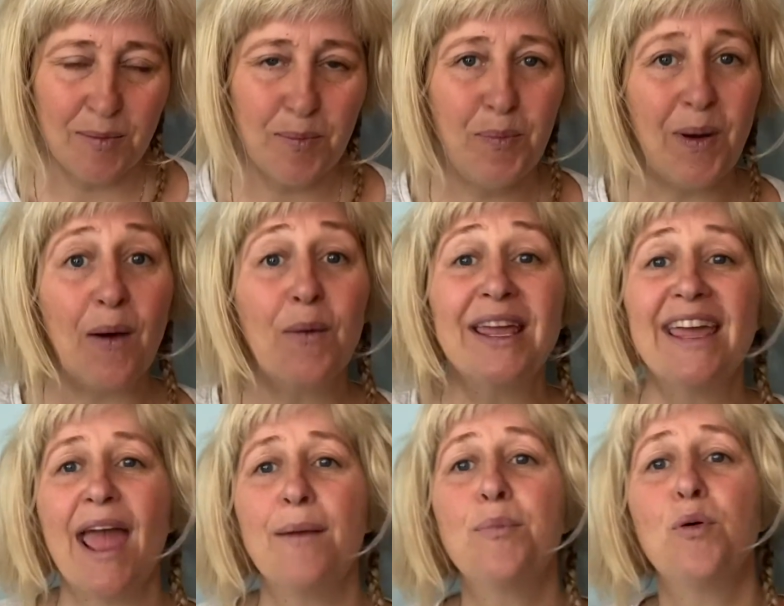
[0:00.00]
but we
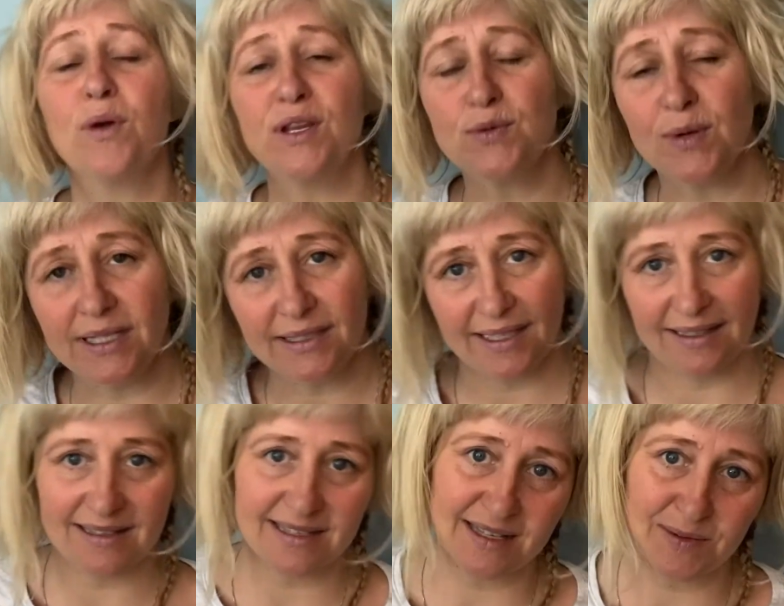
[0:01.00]
can point to it, and
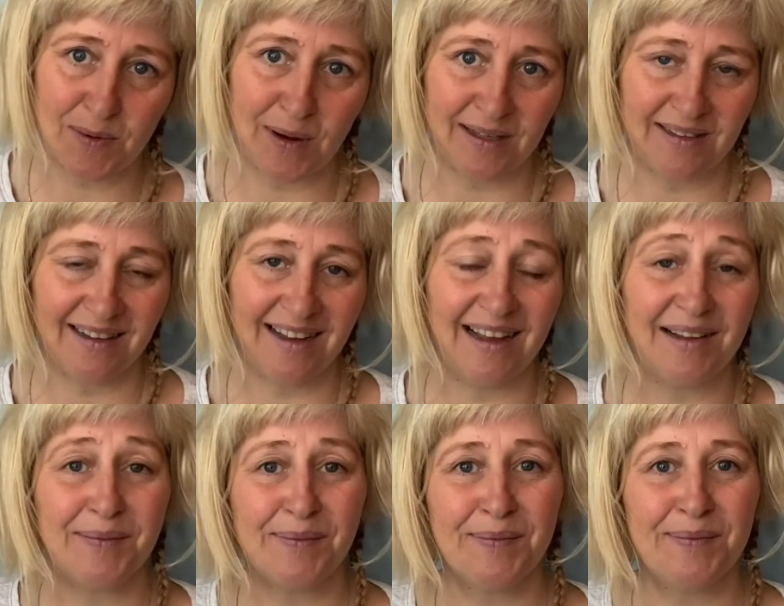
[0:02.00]
this is what
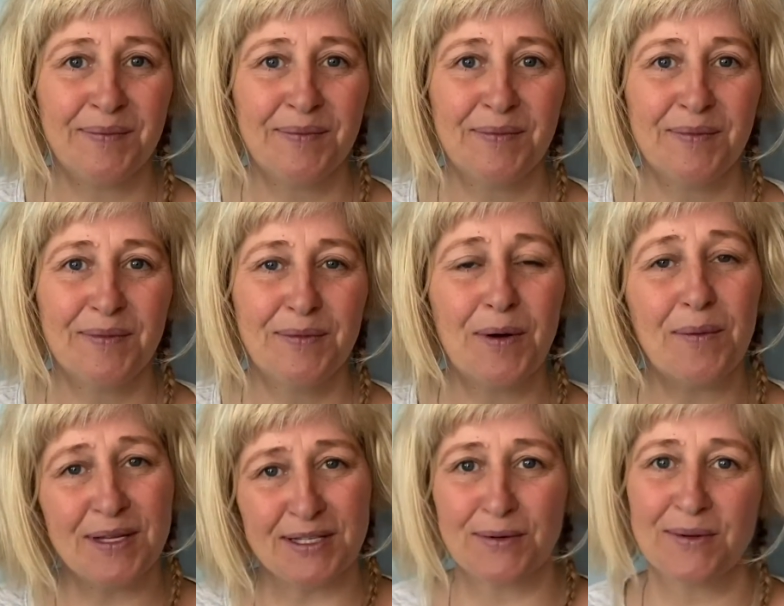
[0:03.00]
we
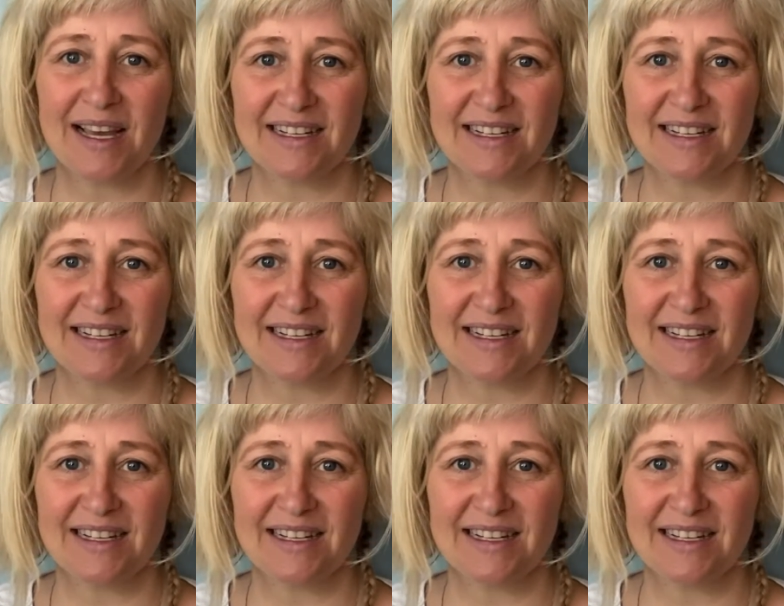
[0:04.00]
do with our